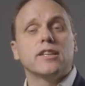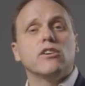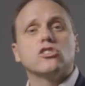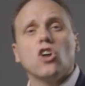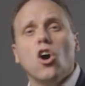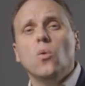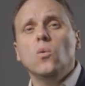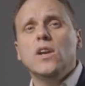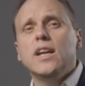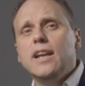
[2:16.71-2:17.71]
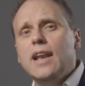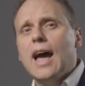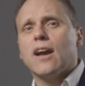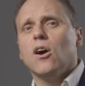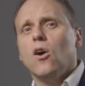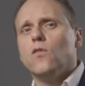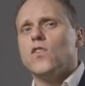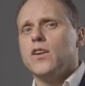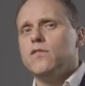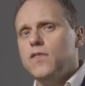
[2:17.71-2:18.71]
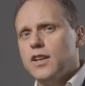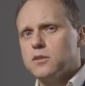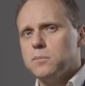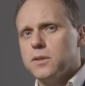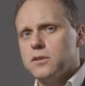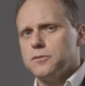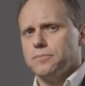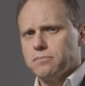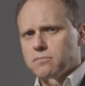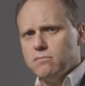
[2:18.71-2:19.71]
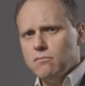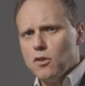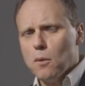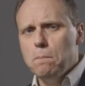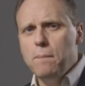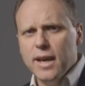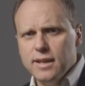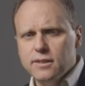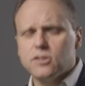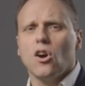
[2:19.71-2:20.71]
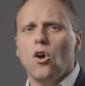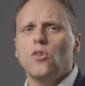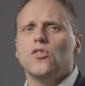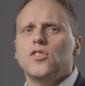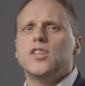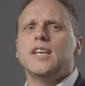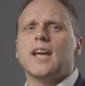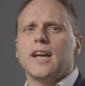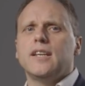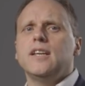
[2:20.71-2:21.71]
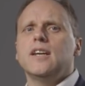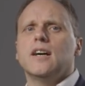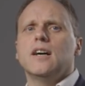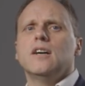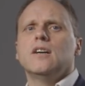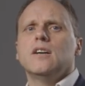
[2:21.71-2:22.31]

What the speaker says: There is only lack of investment based on the idea